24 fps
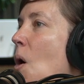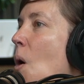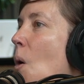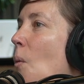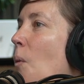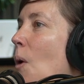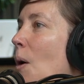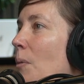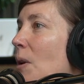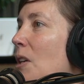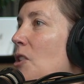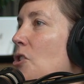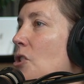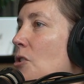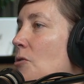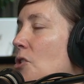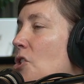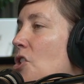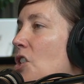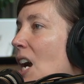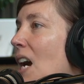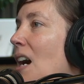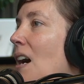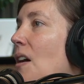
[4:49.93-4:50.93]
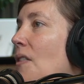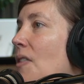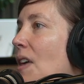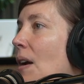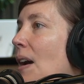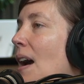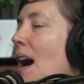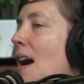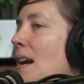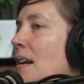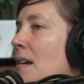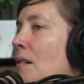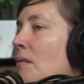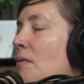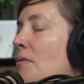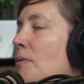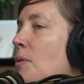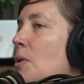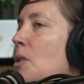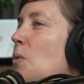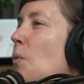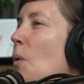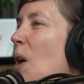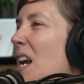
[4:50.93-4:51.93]
what would you share that kind of
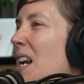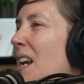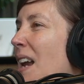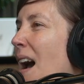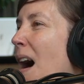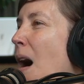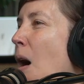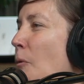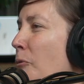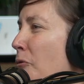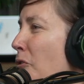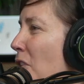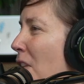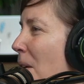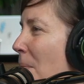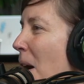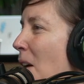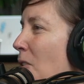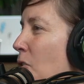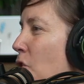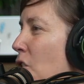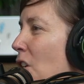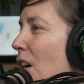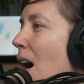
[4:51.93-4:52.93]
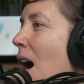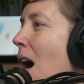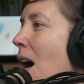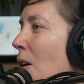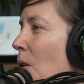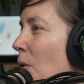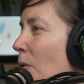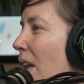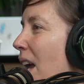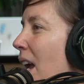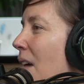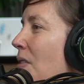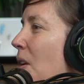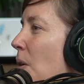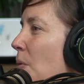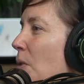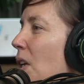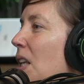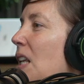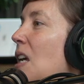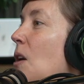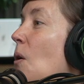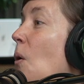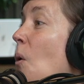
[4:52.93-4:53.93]
was one helpful about Chicagoland that
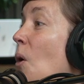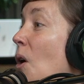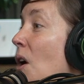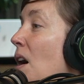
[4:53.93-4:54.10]
really,